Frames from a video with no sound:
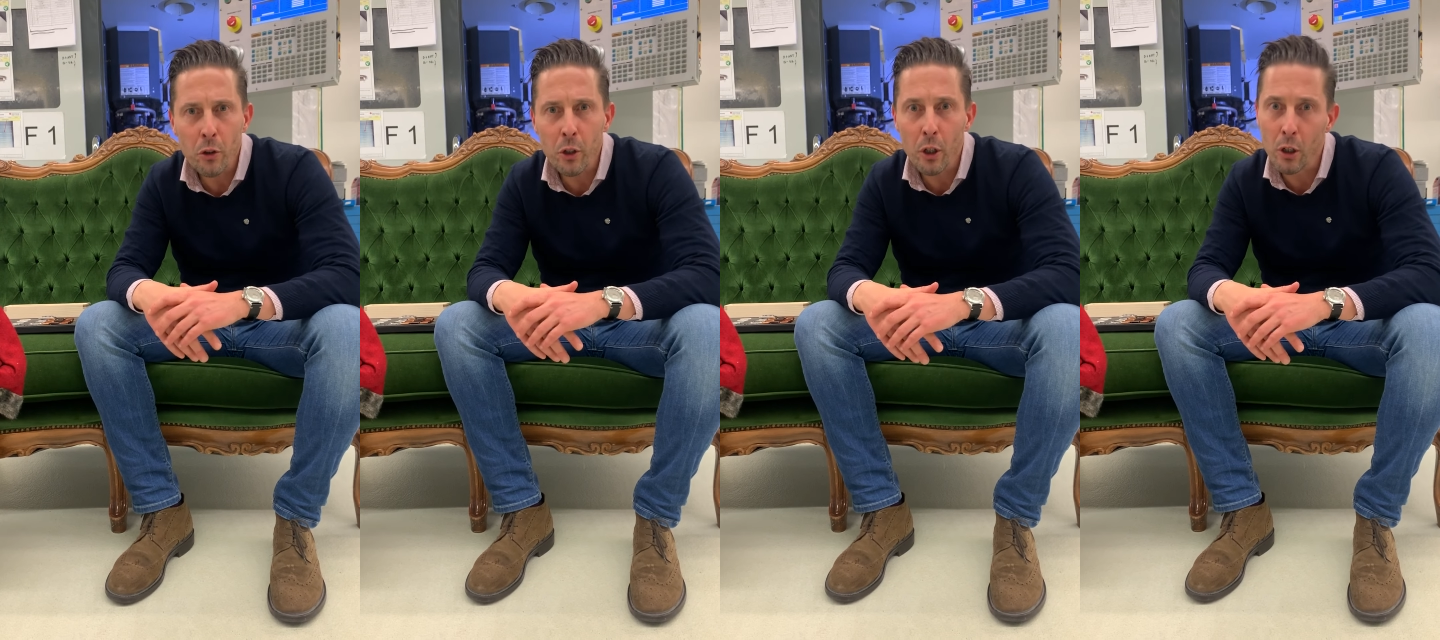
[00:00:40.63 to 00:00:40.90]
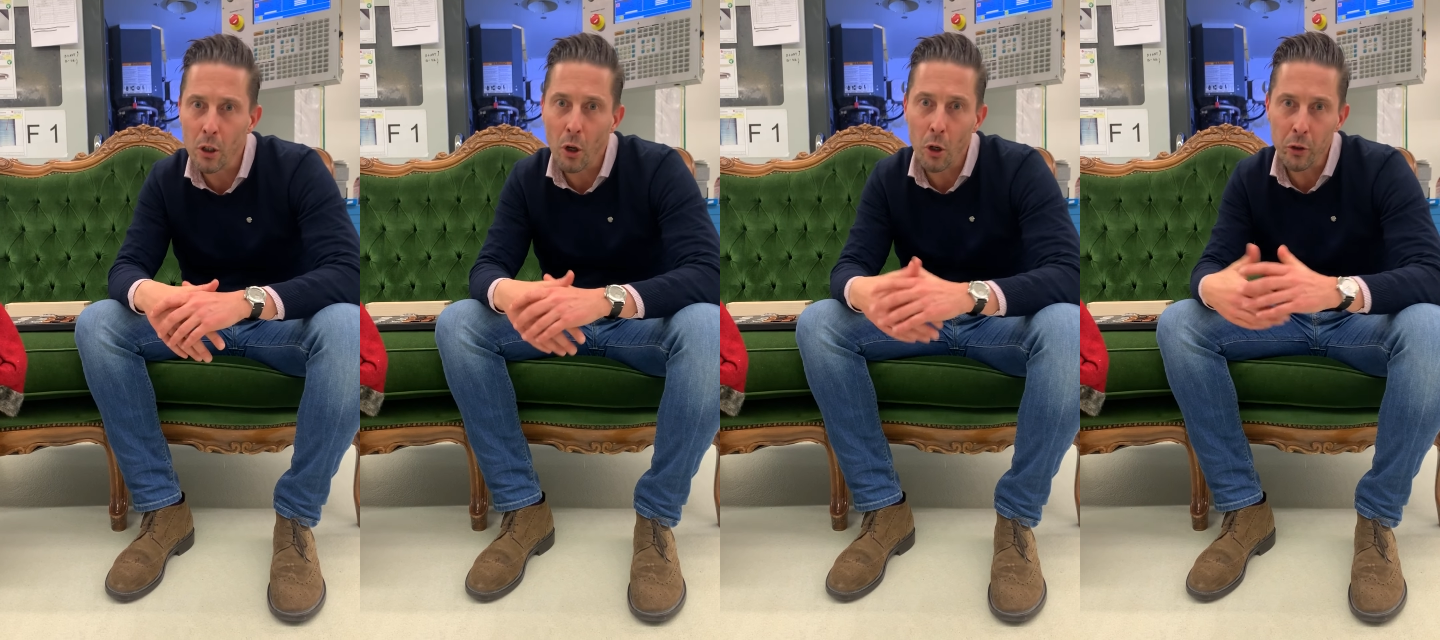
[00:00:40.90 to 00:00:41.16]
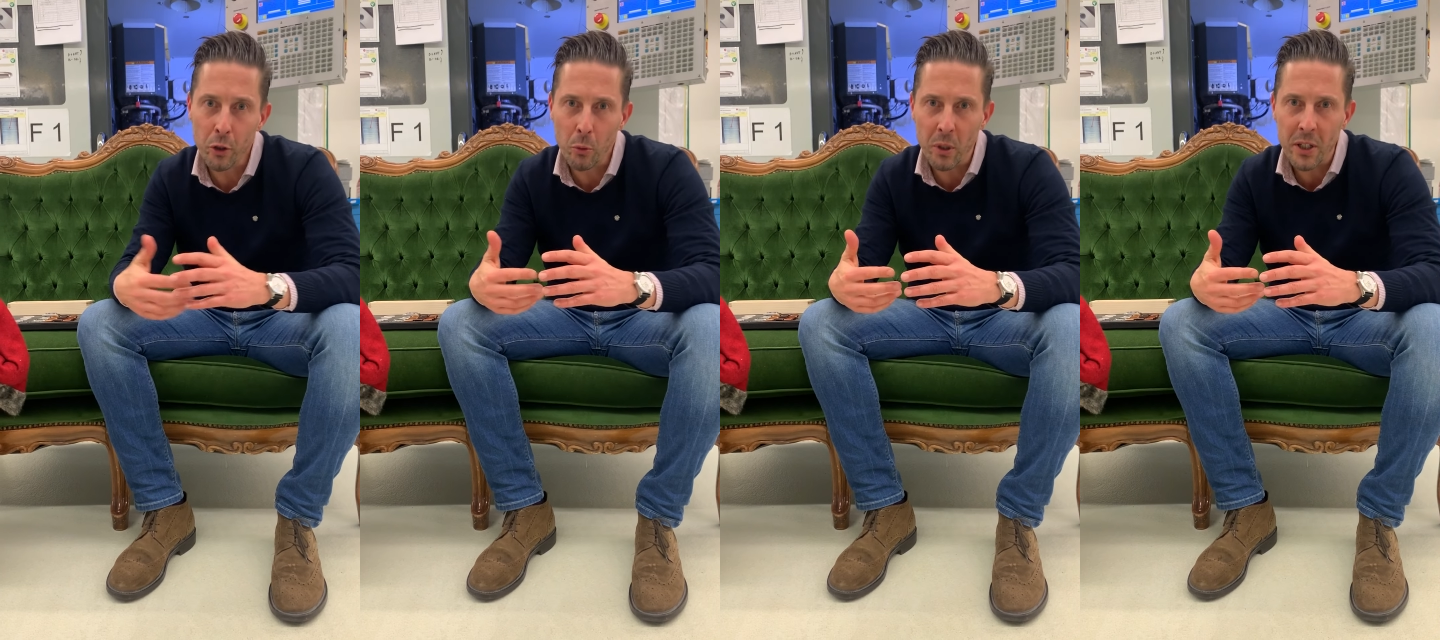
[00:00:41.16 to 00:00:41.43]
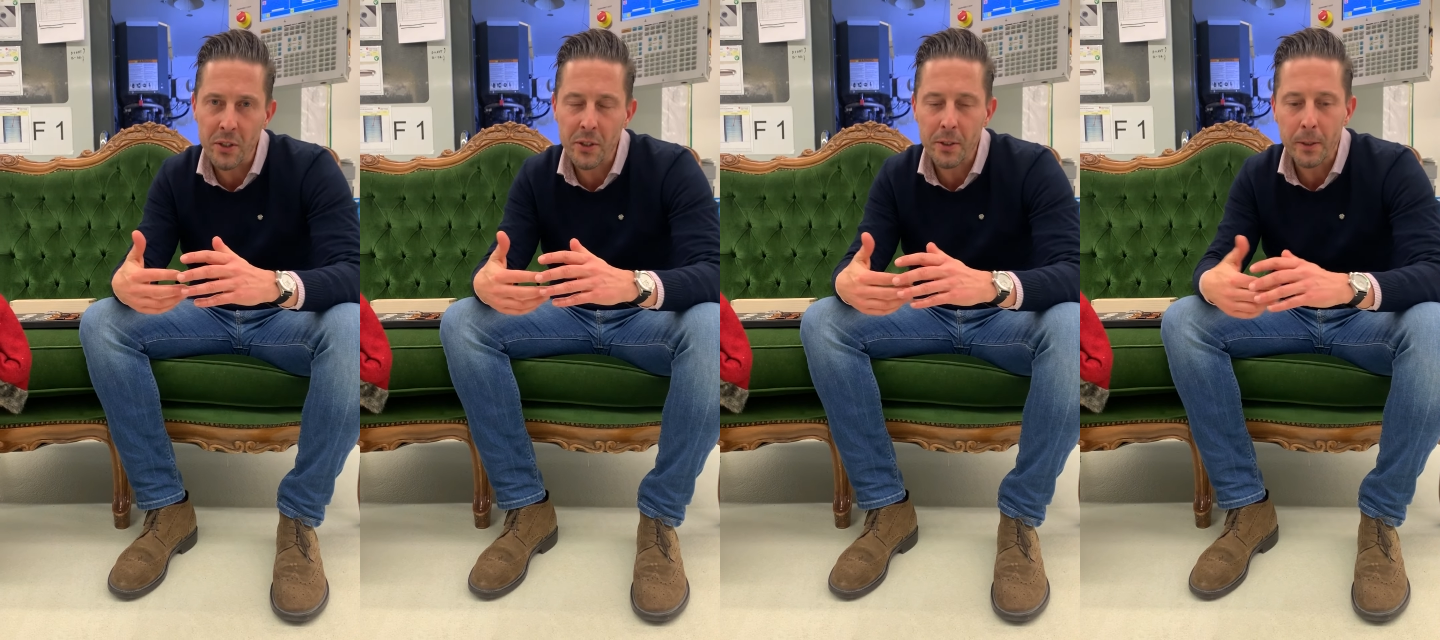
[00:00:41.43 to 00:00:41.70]
the
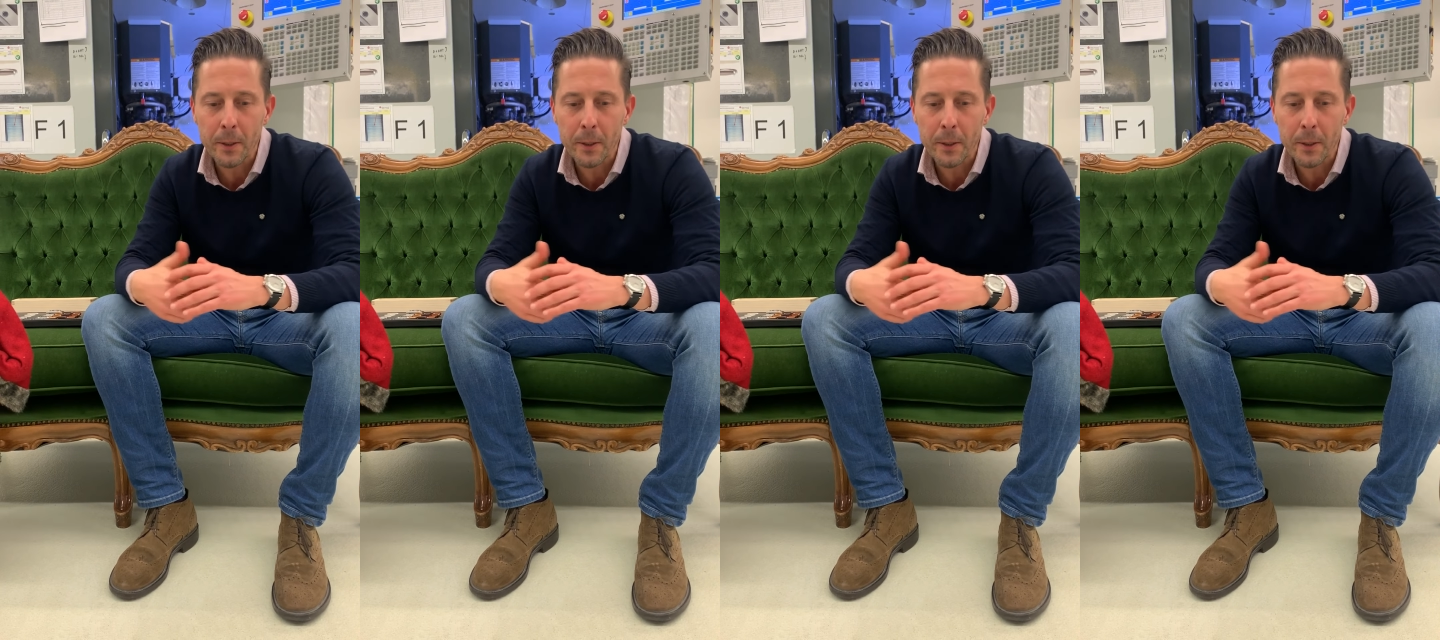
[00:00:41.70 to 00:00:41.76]
wrist.